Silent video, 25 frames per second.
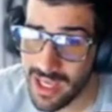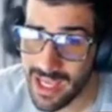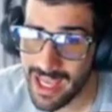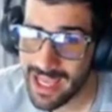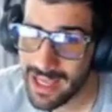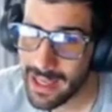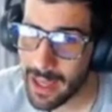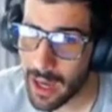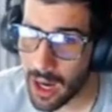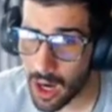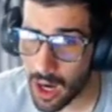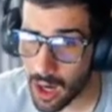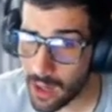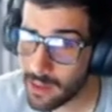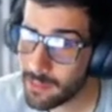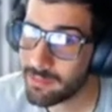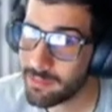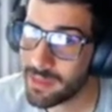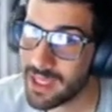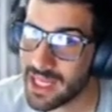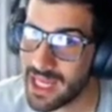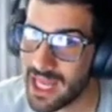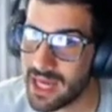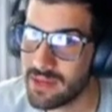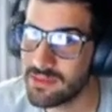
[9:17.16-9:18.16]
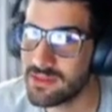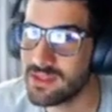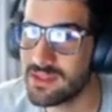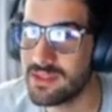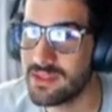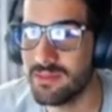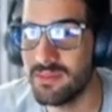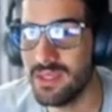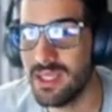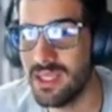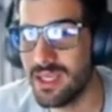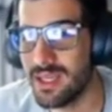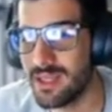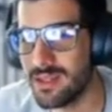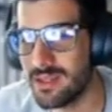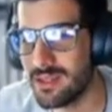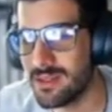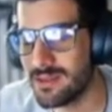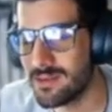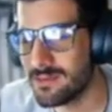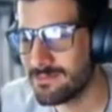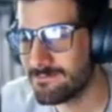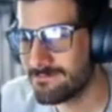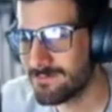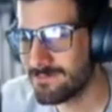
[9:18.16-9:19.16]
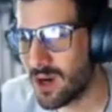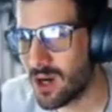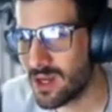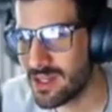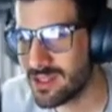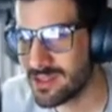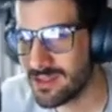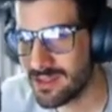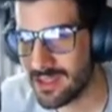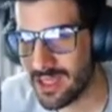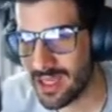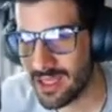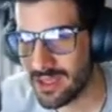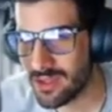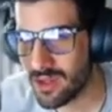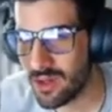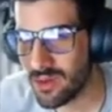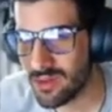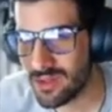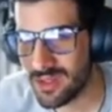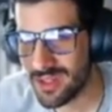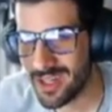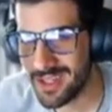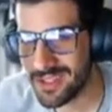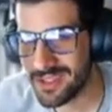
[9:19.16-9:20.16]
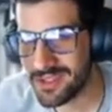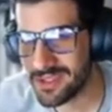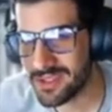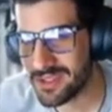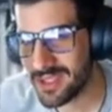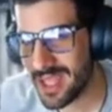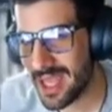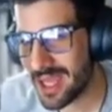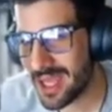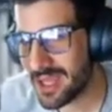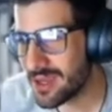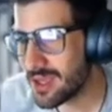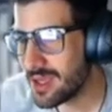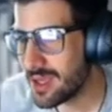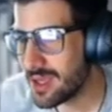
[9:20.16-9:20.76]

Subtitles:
unbeknownst to me, and honestly, I don't understand.